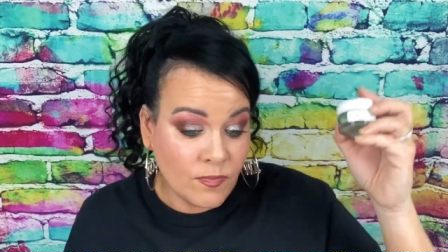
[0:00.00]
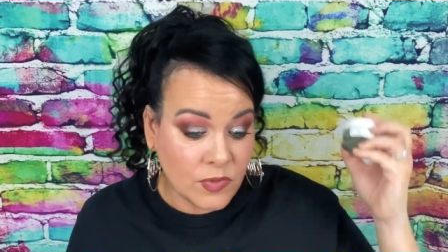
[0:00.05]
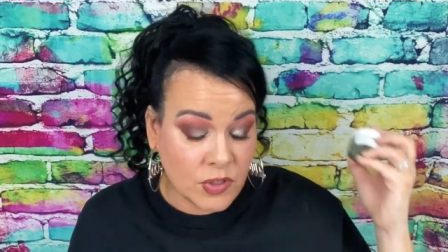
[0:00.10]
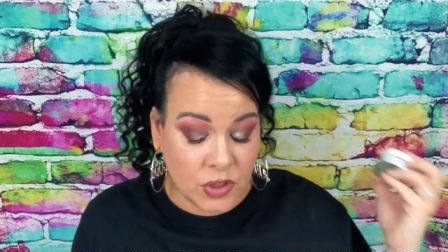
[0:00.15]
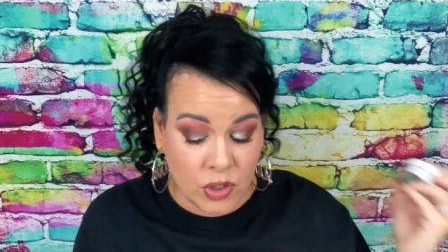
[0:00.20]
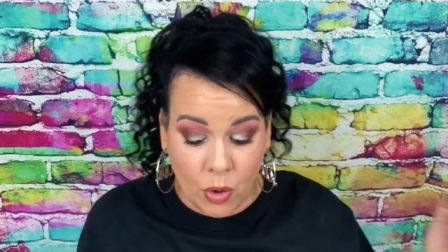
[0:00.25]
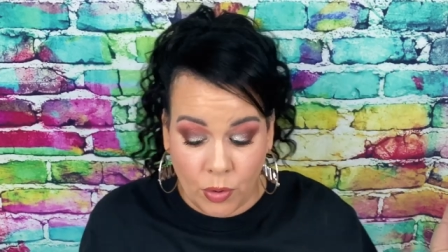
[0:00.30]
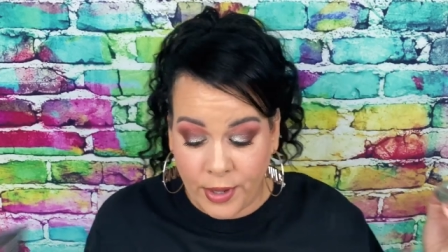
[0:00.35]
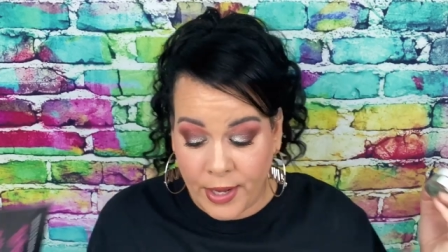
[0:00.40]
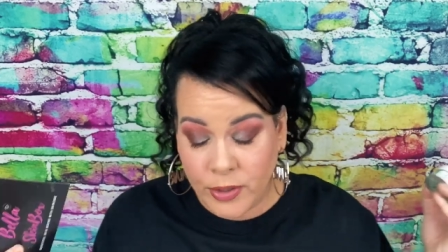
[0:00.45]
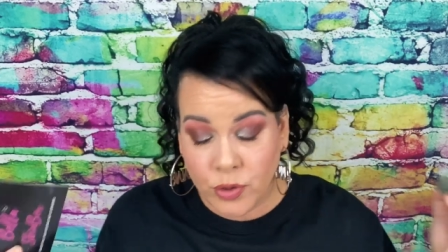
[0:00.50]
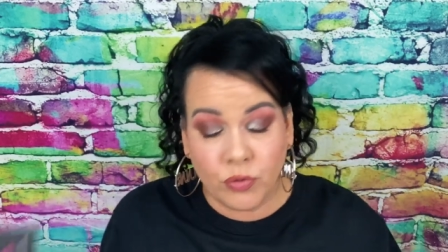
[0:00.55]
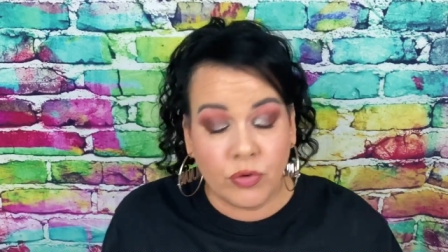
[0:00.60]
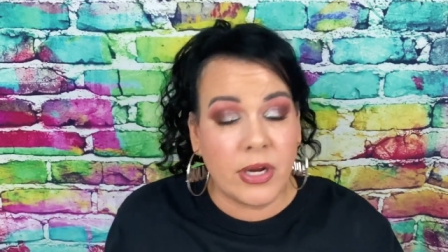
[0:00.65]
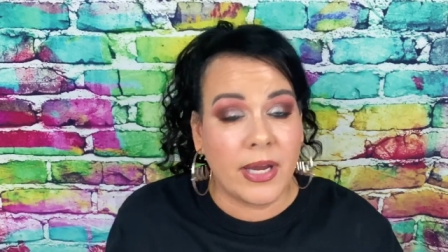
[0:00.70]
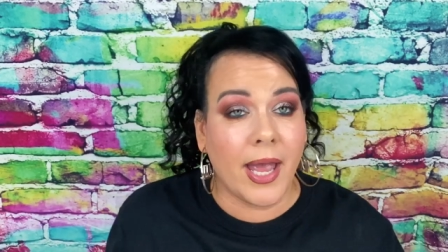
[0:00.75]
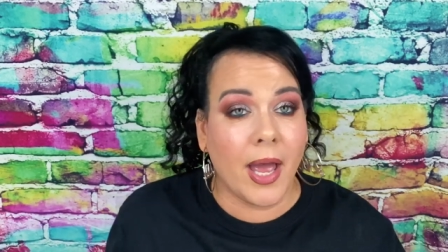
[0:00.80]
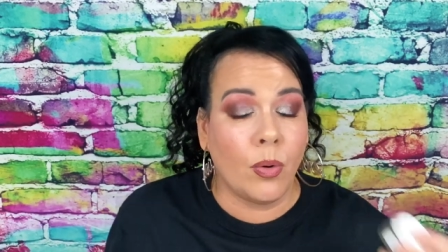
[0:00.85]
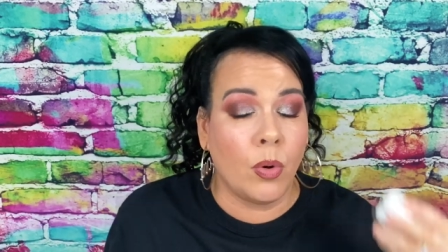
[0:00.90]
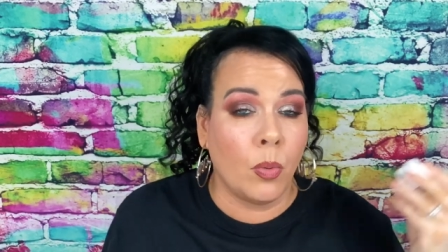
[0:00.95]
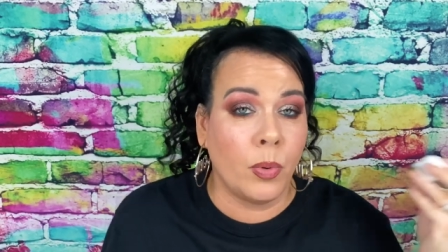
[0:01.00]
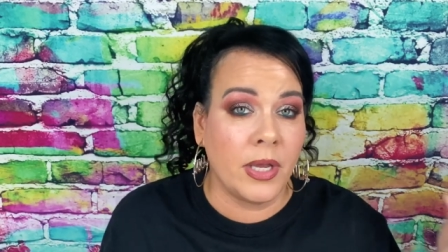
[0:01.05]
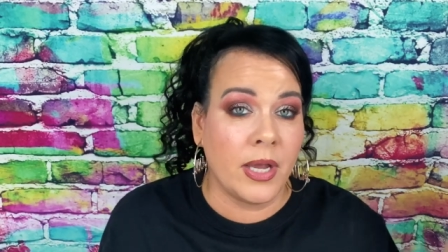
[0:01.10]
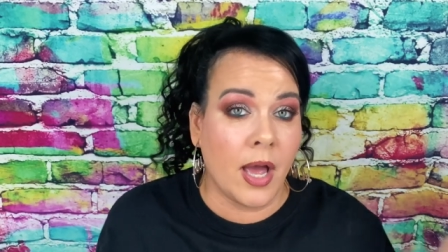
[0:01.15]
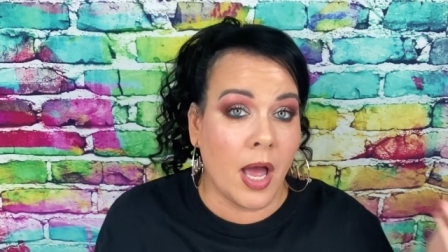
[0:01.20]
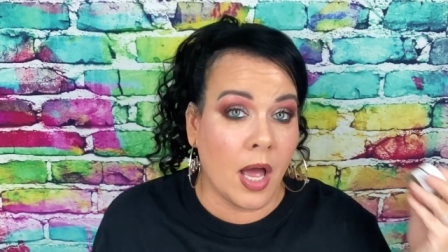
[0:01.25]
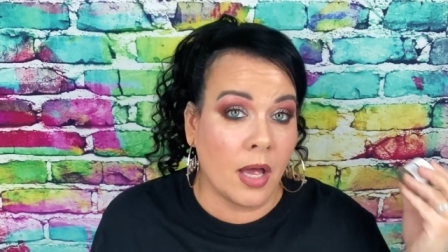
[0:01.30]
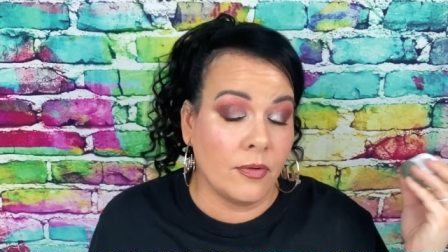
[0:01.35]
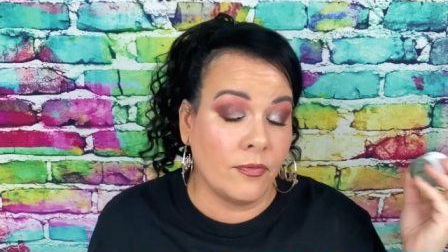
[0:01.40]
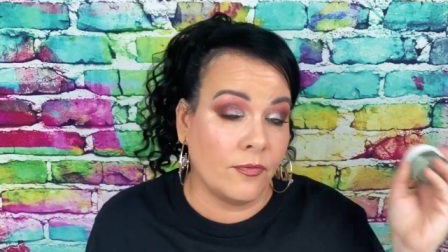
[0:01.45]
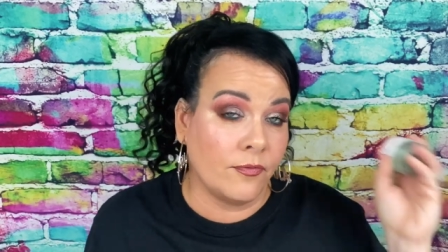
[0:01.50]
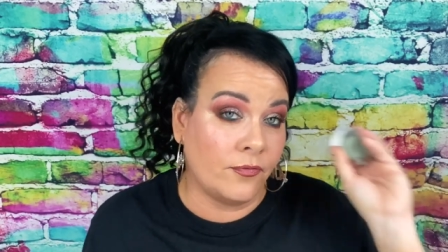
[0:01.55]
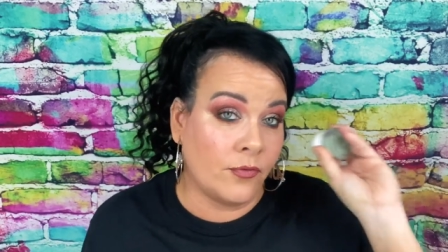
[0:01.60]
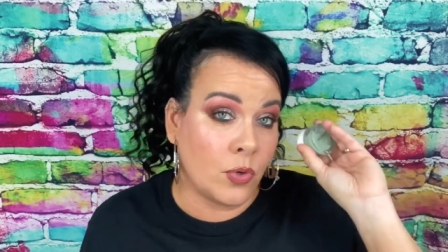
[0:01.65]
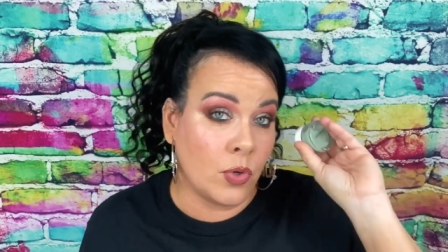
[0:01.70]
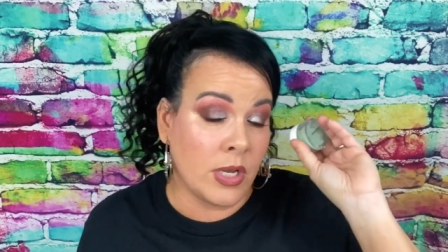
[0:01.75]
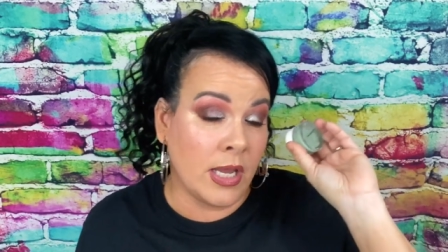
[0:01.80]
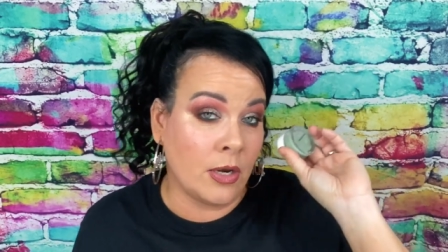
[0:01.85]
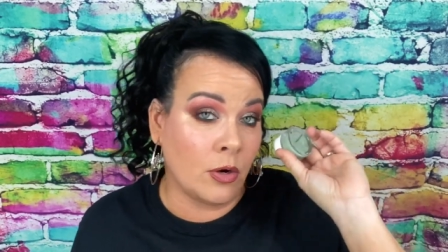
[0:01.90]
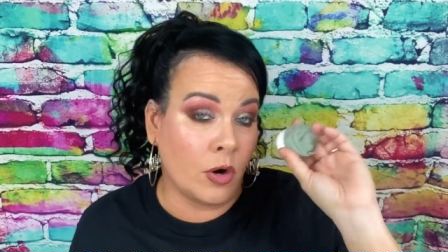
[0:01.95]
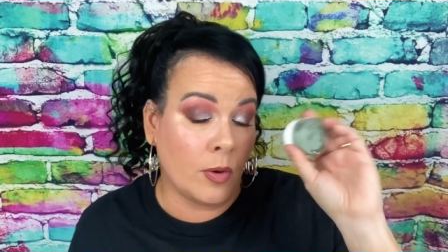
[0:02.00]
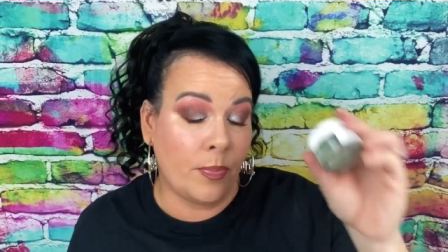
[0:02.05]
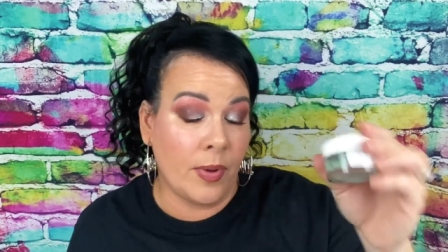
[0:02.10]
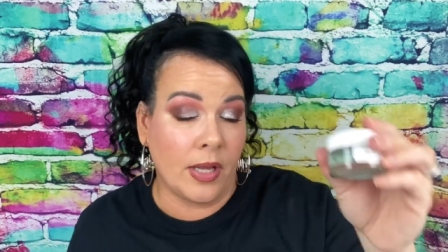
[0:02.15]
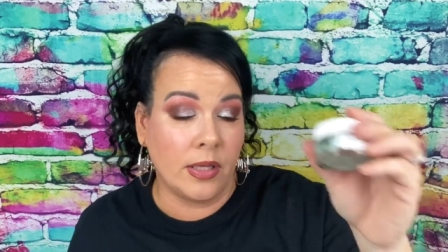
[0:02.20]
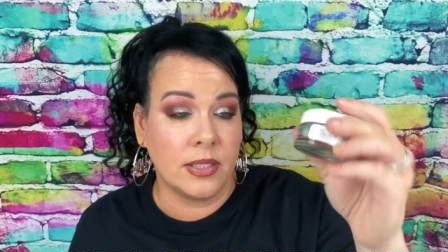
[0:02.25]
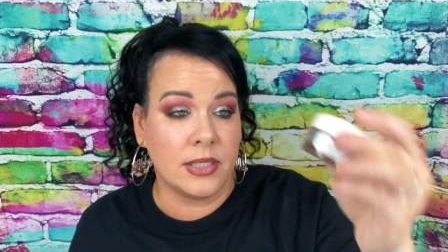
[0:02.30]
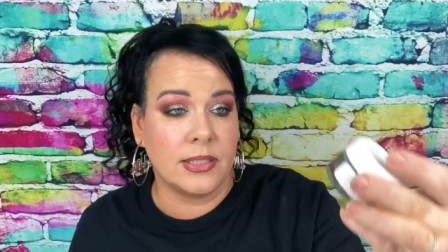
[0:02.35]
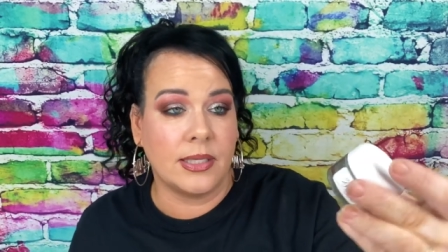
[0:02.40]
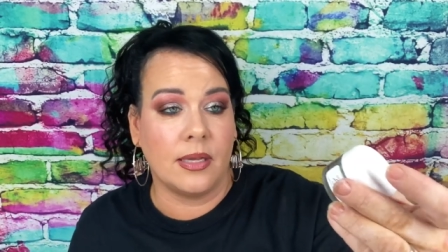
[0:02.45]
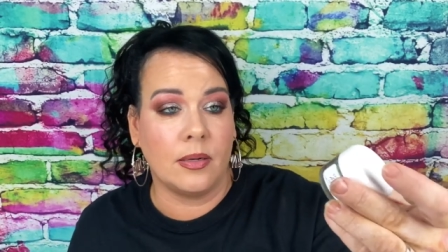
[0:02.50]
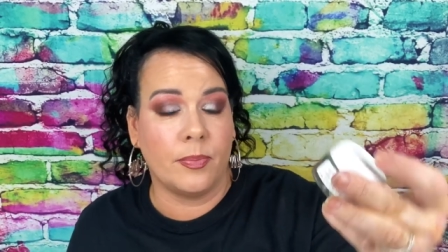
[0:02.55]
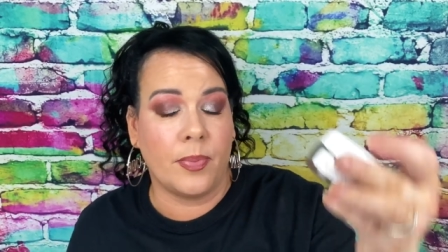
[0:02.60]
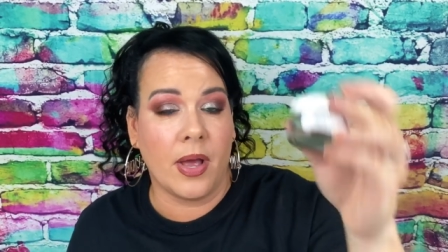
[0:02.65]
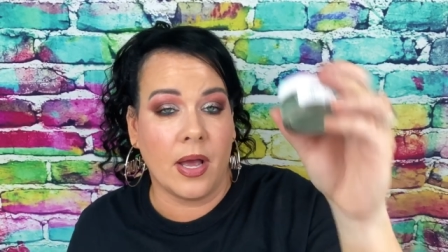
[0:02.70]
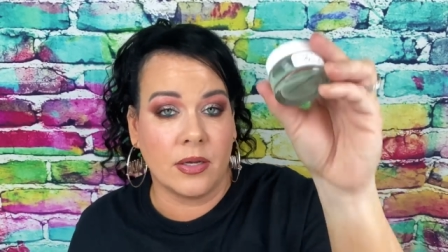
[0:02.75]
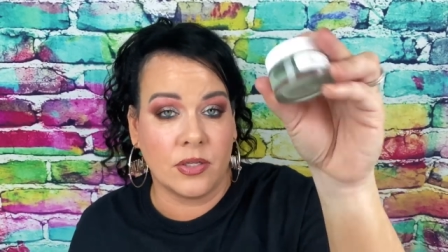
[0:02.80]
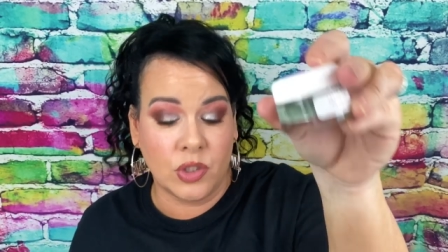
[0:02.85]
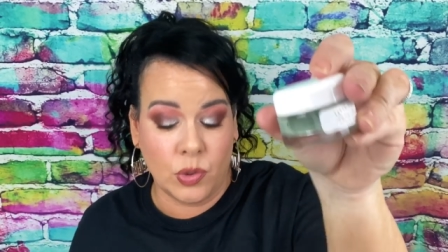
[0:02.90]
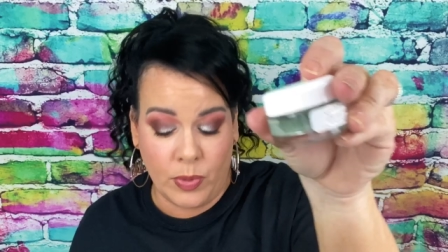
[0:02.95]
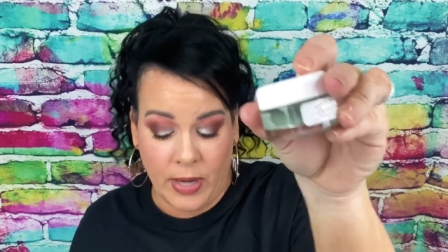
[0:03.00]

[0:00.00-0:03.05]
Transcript: So let's recap what we got in our Bella Skin box.